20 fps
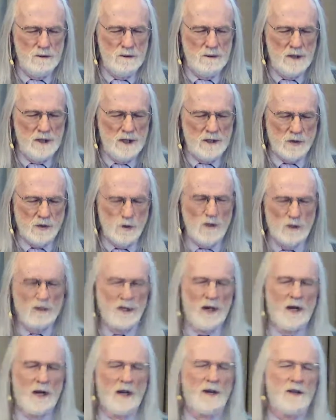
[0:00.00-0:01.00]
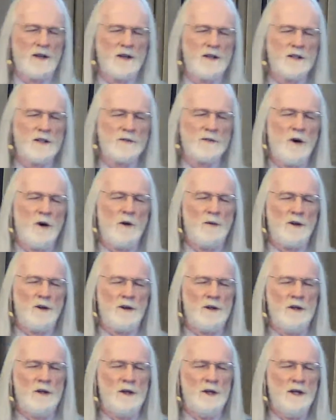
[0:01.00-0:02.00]
as we settle into this moment,
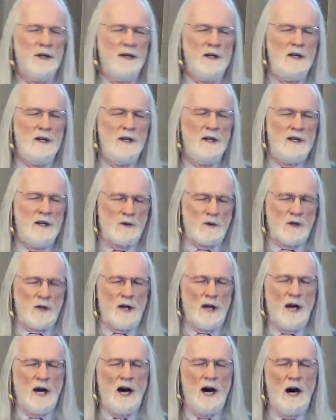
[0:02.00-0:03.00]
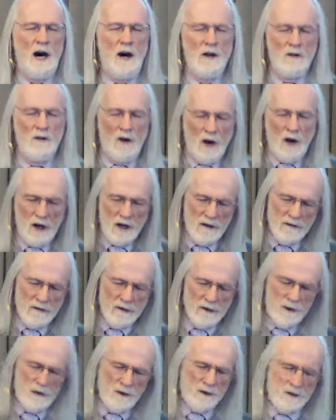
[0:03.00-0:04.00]
as we allow all of
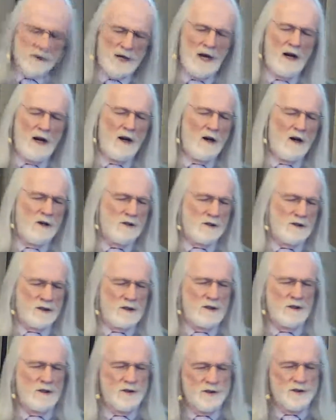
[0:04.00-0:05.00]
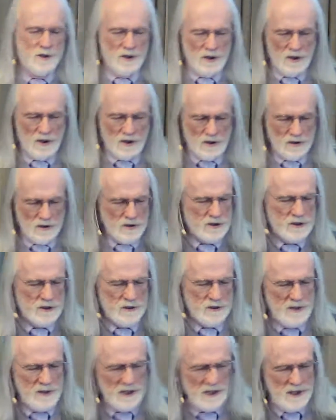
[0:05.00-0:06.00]
those cares and concerns to
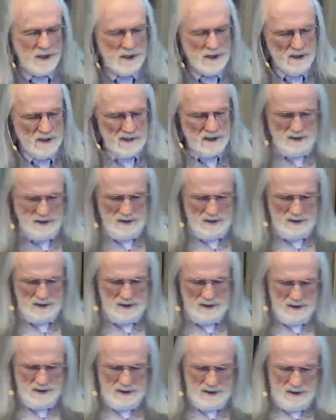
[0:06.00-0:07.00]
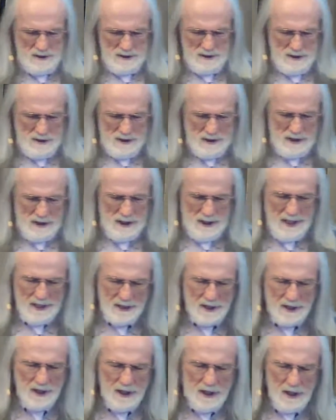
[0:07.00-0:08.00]
be let
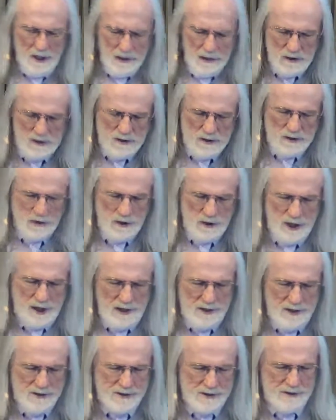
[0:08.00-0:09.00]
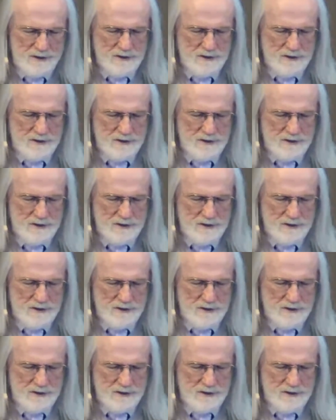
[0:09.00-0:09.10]
go, released,